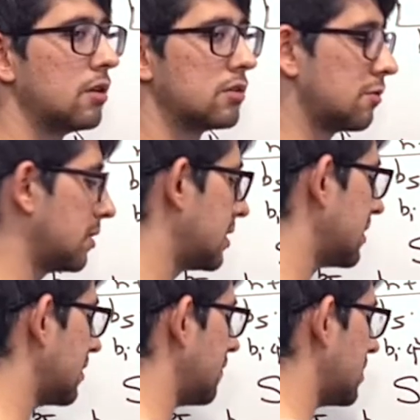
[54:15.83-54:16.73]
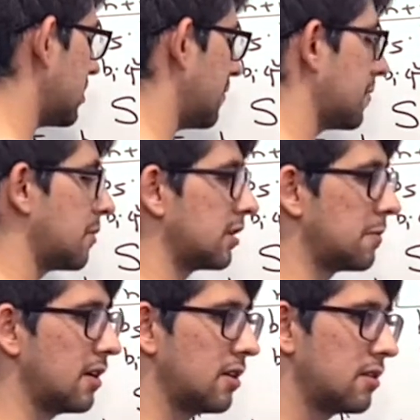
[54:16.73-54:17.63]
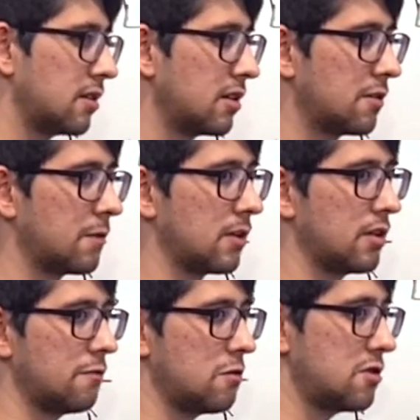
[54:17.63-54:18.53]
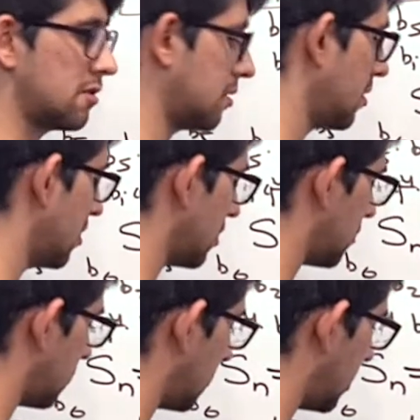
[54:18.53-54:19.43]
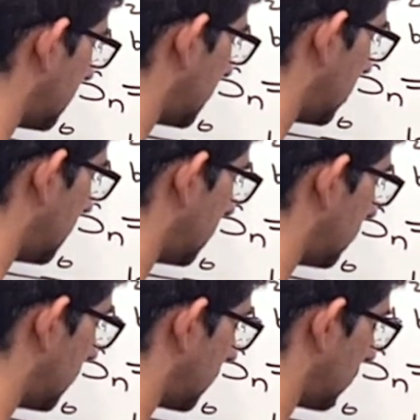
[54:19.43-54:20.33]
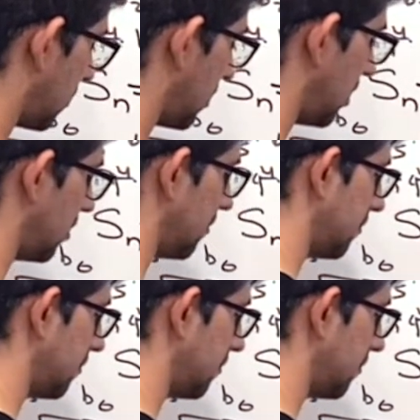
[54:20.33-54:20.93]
So this is division. If you multiply it, it will inverse. So 25 over 4, right?